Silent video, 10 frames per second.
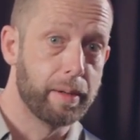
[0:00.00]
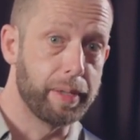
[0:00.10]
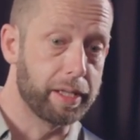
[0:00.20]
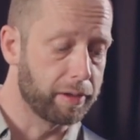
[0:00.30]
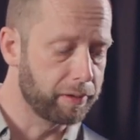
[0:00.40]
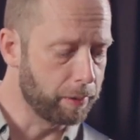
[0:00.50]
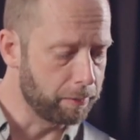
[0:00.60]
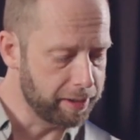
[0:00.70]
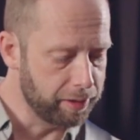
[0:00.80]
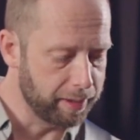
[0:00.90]
Because what
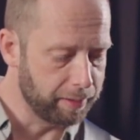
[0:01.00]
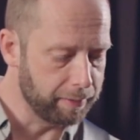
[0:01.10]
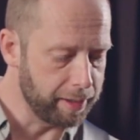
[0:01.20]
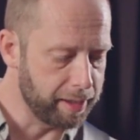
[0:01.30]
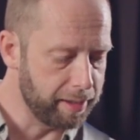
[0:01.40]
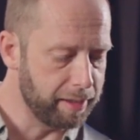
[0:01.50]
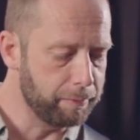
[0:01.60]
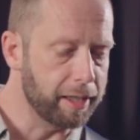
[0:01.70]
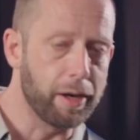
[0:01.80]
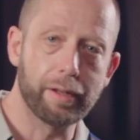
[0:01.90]
we're doing really,
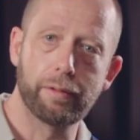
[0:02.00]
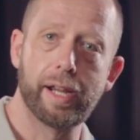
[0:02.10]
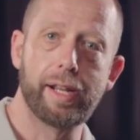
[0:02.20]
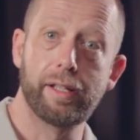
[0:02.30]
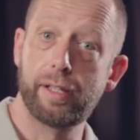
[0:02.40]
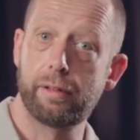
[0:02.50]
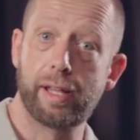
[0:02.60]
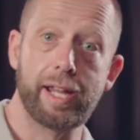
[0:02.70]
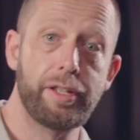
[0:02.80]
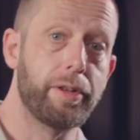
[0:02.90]
we're kind of creating little
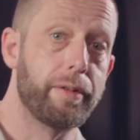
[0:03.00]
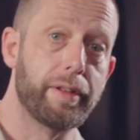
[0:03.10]
etudes,